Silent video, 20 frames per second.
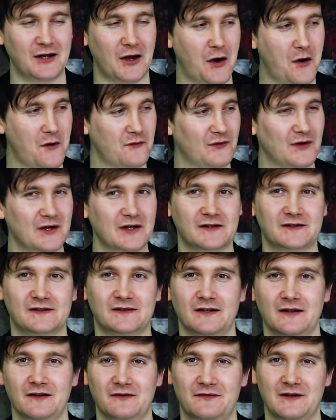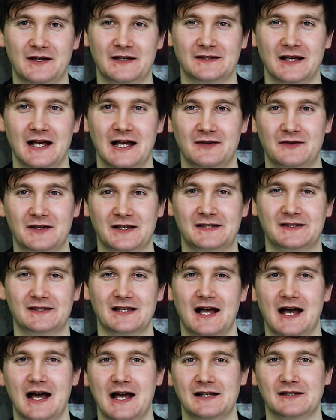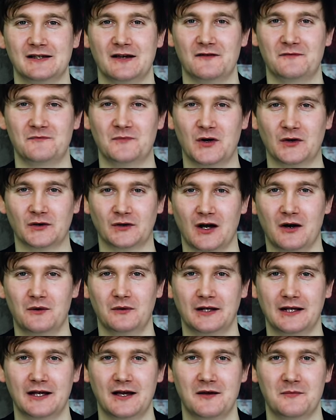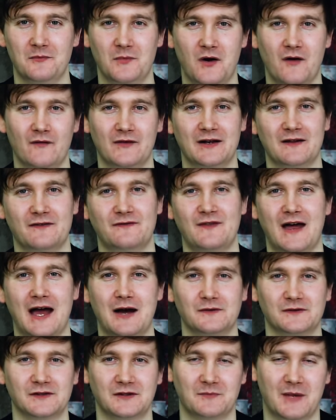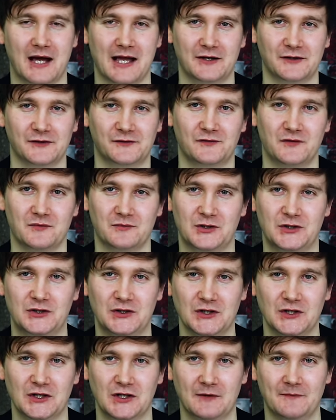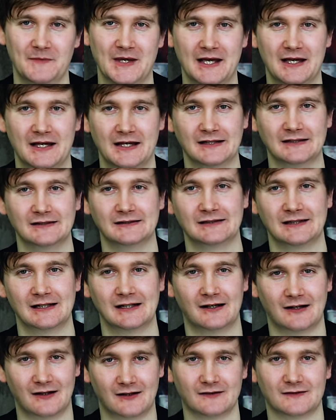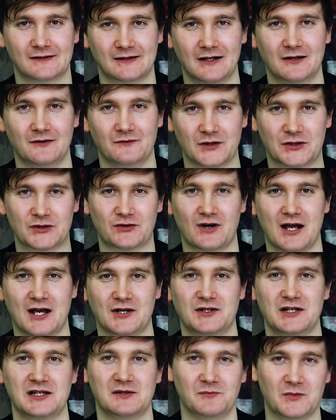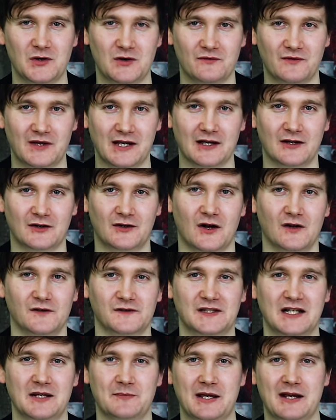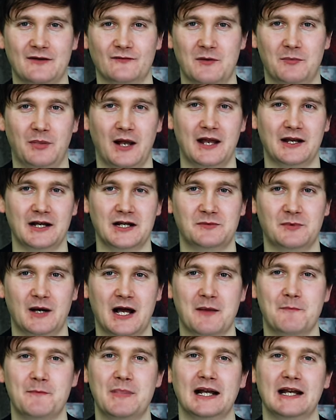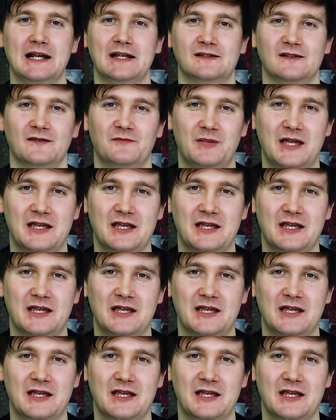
over a surface the size of Mongolia, more than a thousand miles from shore? And also, the trash is moving and constantly being replenished by billions of